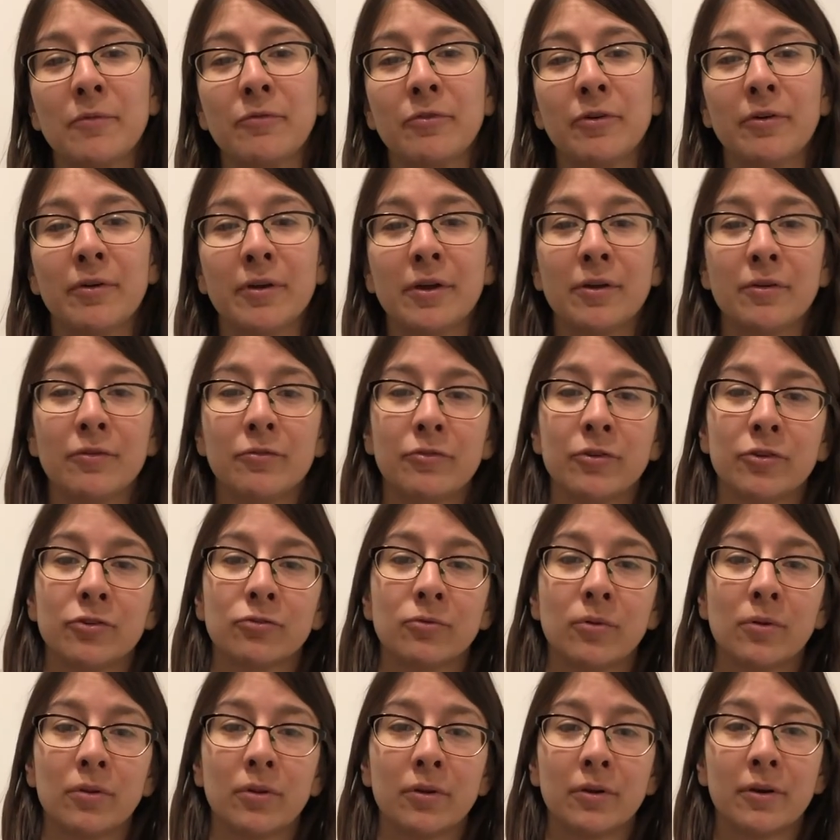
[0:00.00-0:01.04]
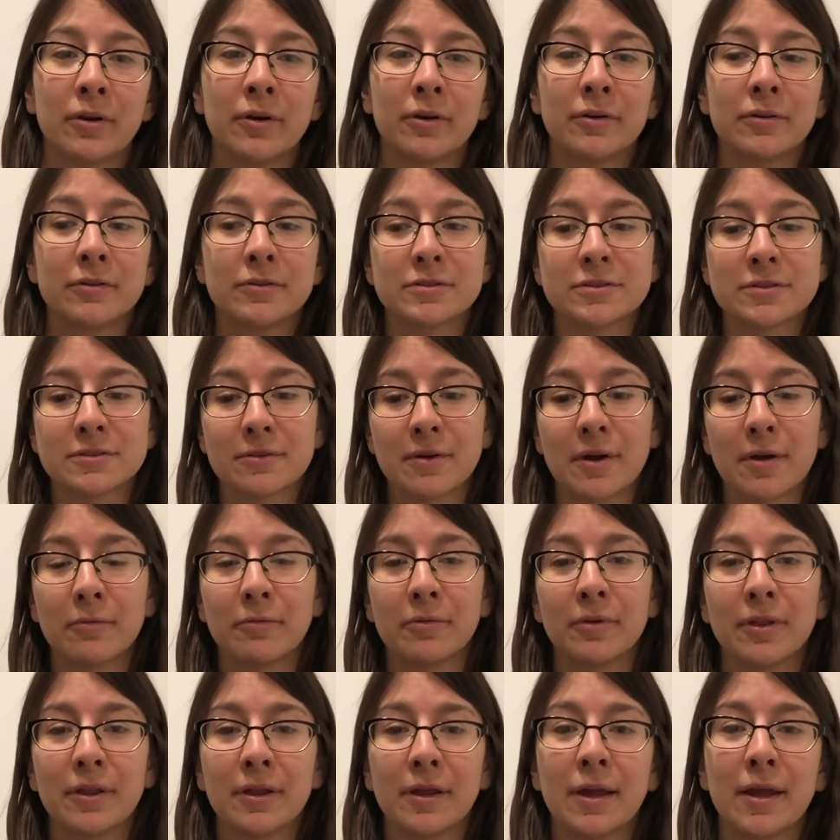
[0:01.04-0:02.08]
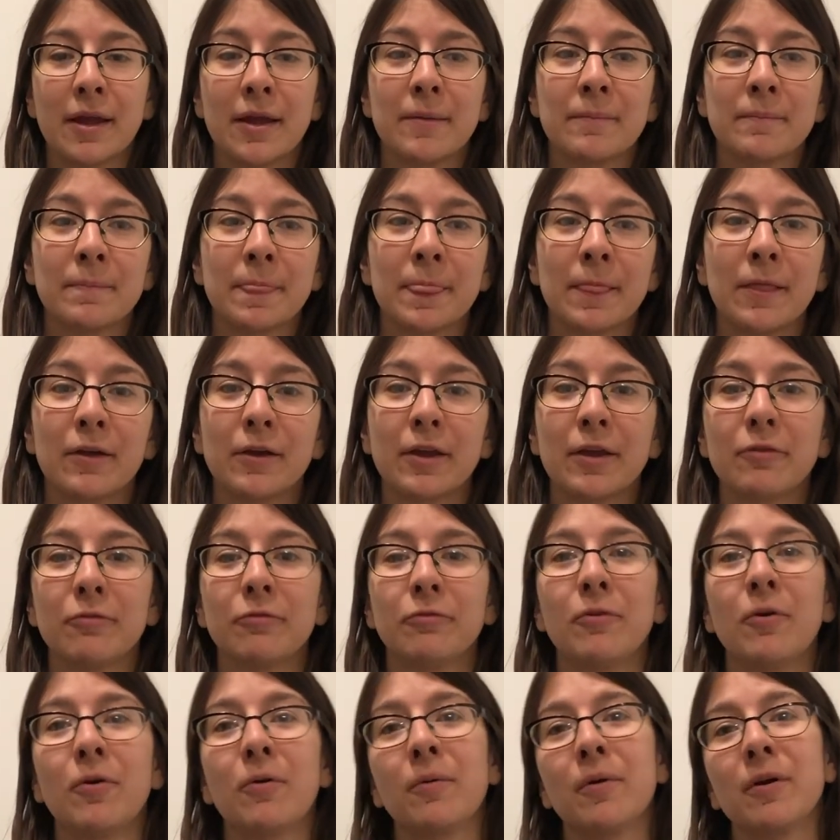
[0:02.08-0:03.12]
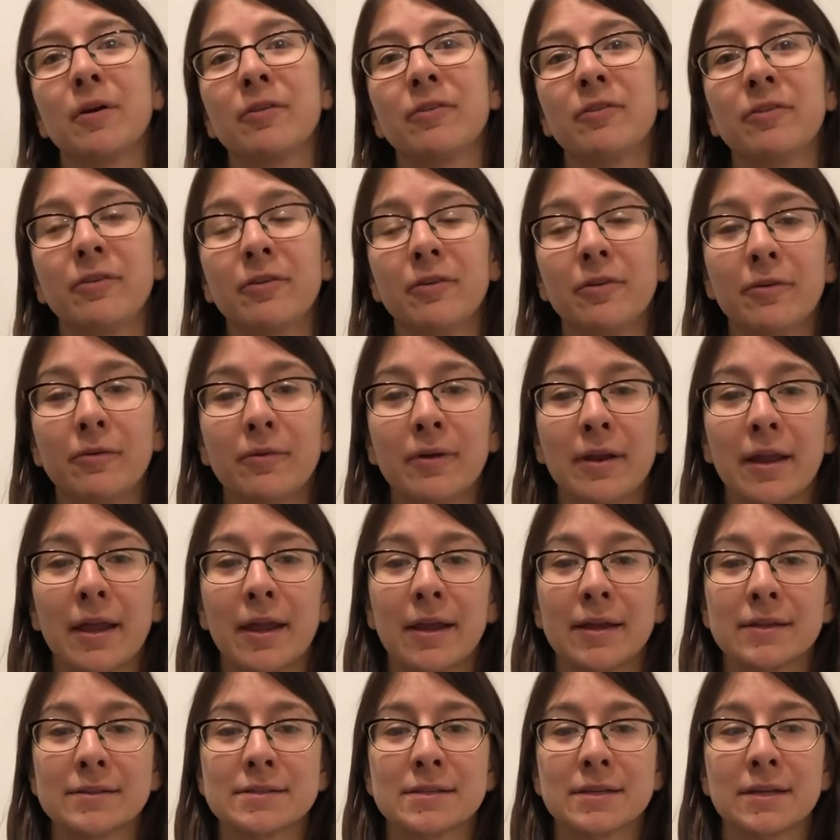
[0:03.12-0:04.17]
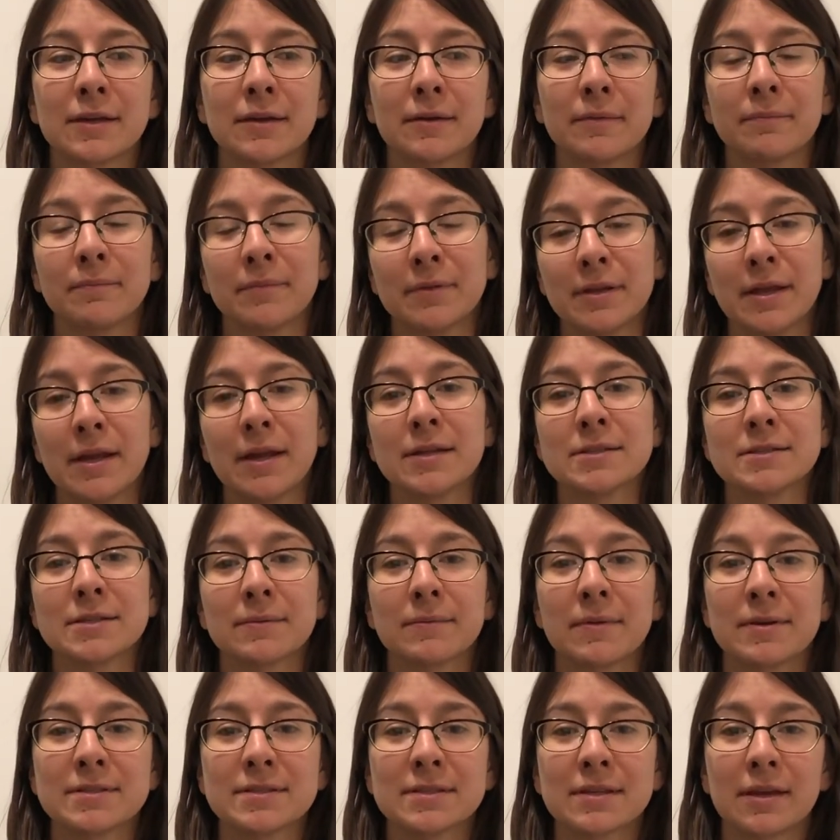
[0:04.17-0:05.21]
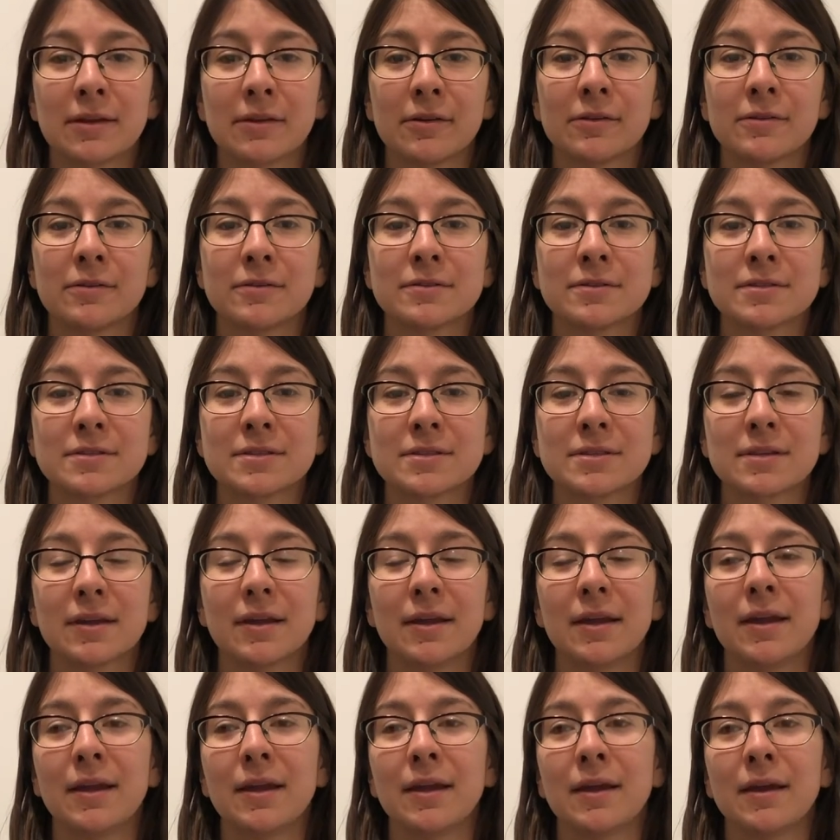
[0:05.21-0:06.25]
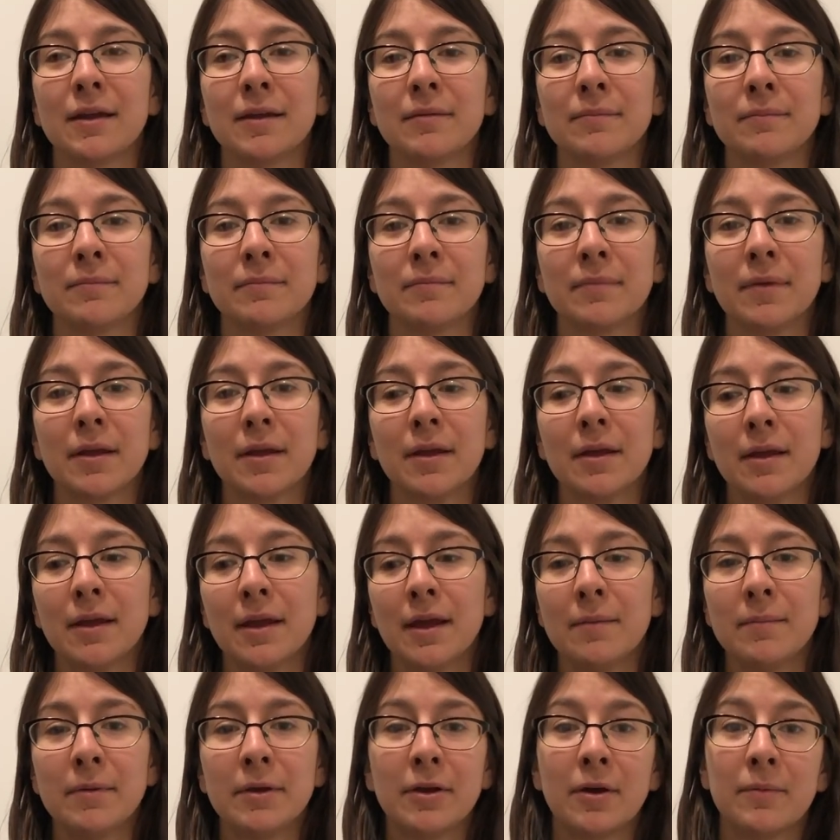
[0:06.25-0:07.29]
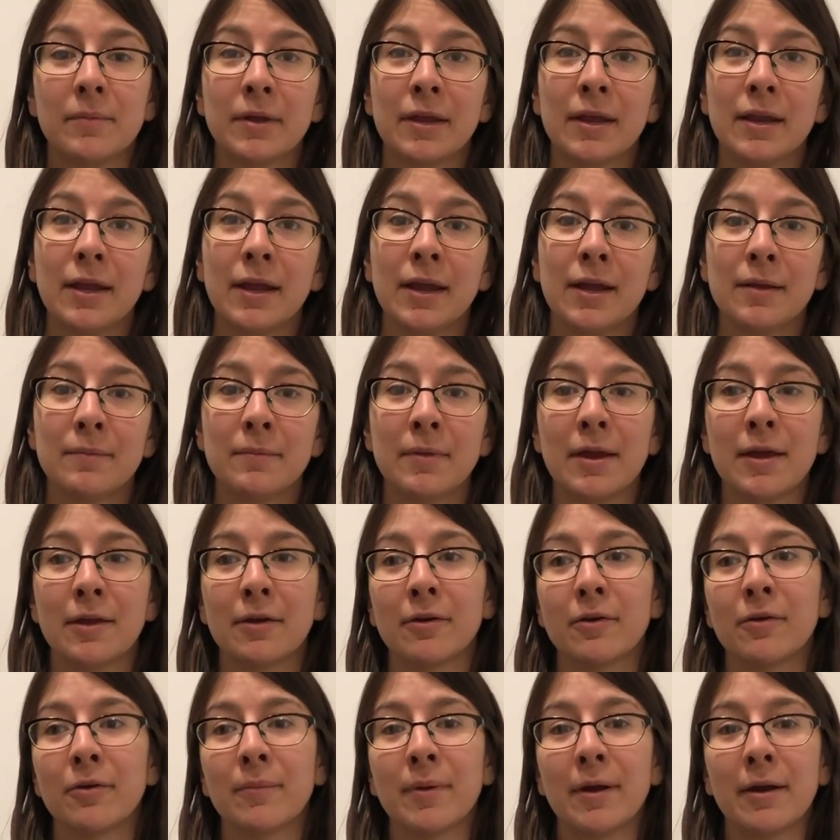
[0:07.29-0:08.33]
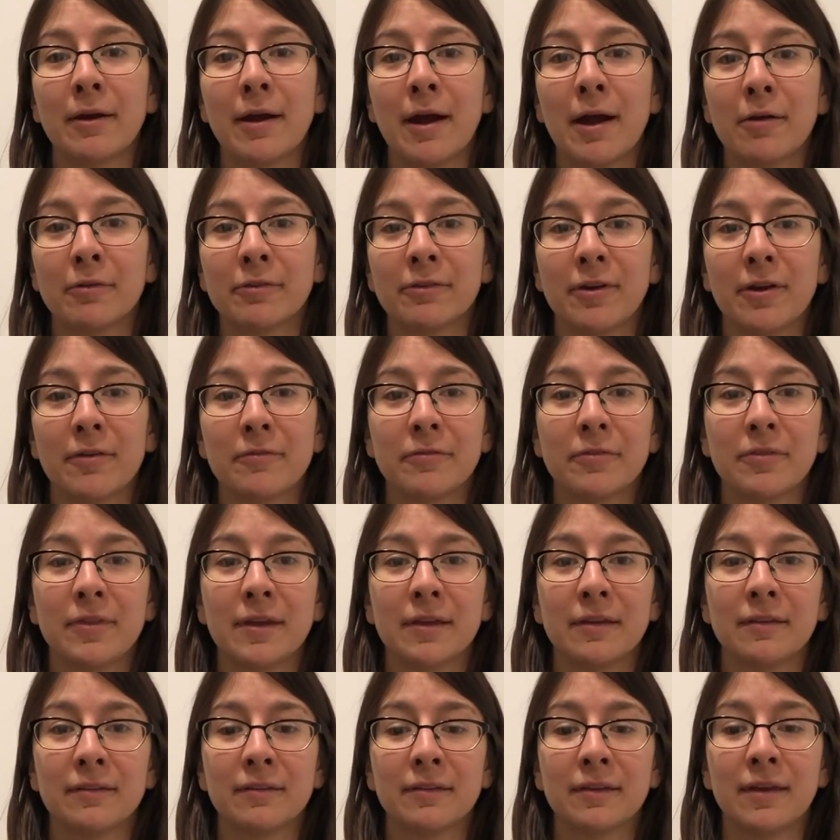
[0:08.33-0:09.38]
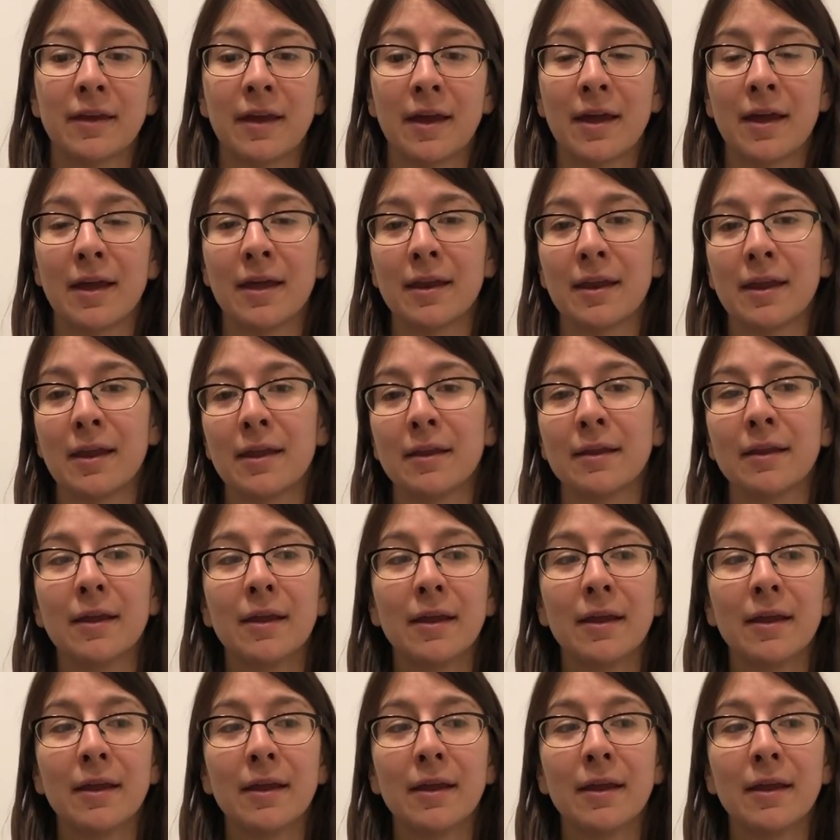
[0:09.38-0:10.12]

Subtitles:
a very good visual learner, so I really am looking forward to enhancing my skills and becoming an animator no matter how tough things get. And